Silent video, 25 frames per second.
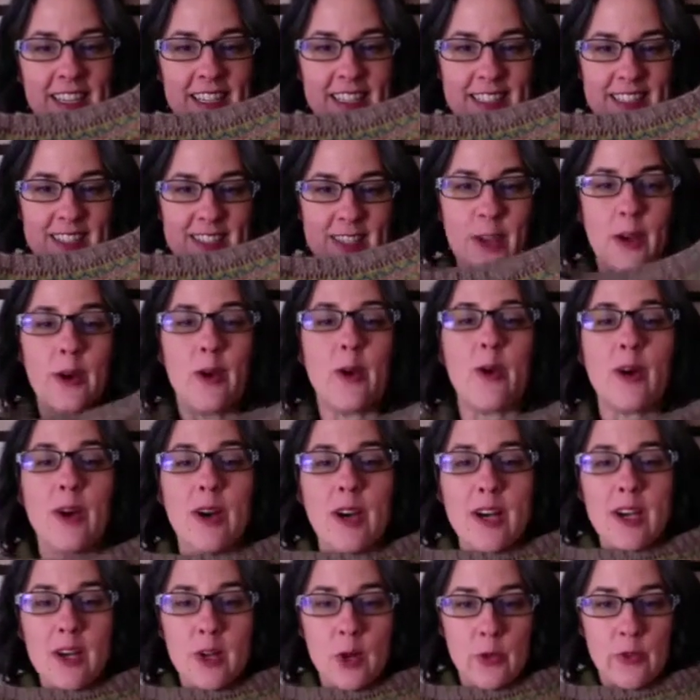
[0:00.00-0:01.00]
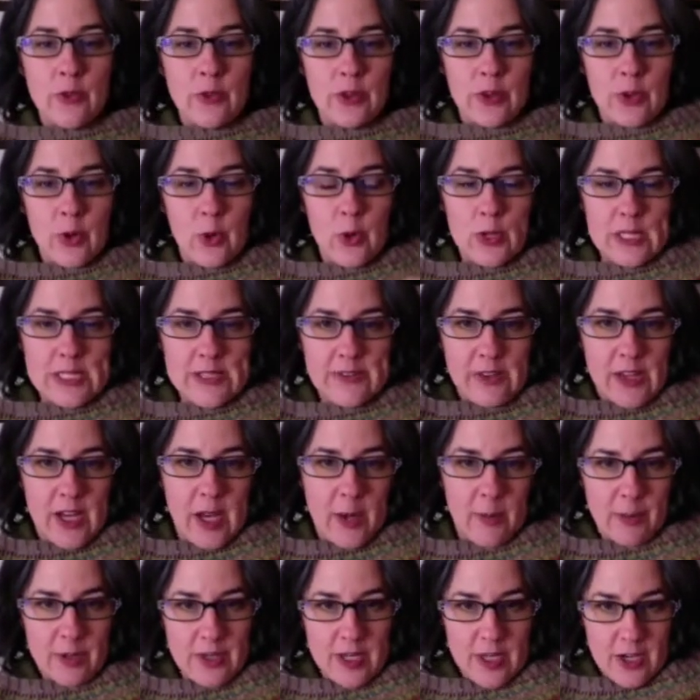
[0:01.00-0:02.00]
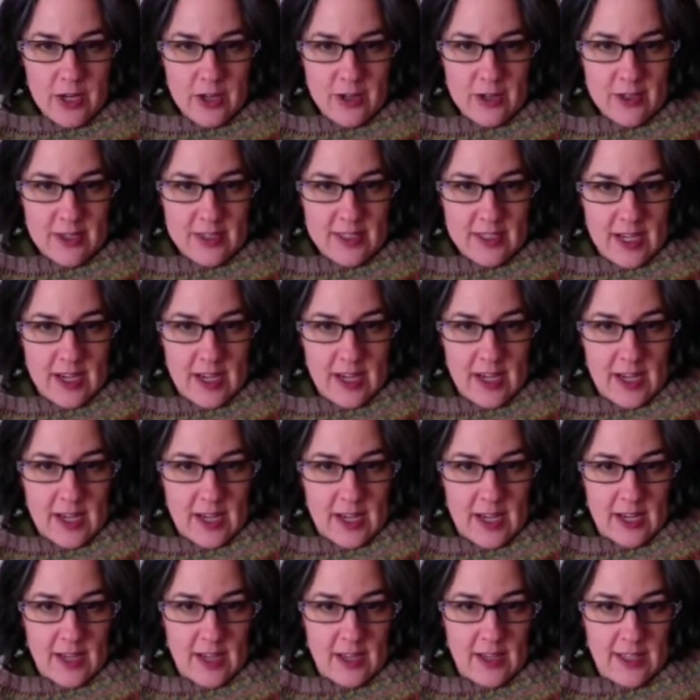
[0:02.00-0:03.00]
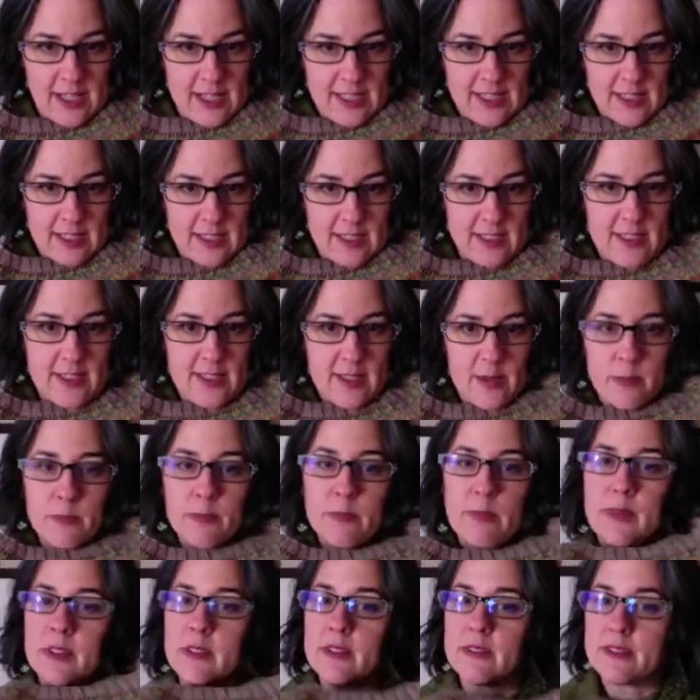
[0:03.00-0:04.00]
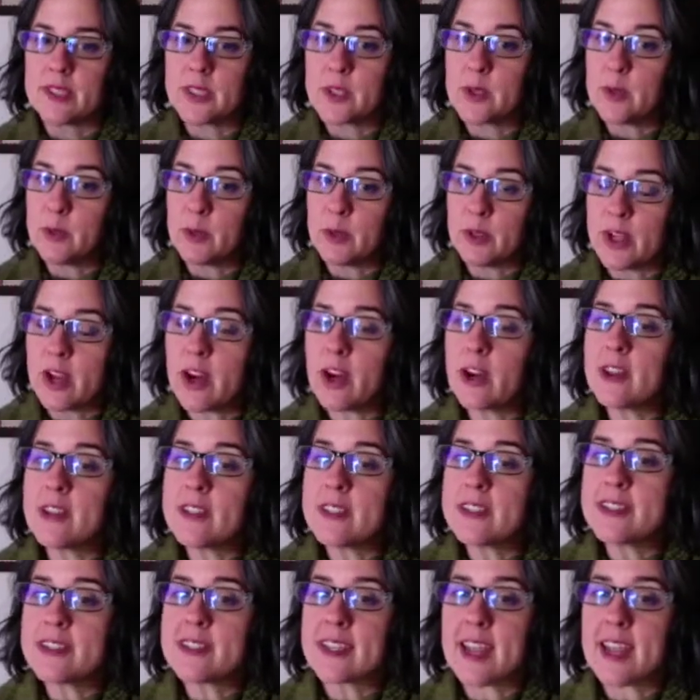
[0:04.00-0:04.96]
So over the course of a couple years, I collected some suitable yarns,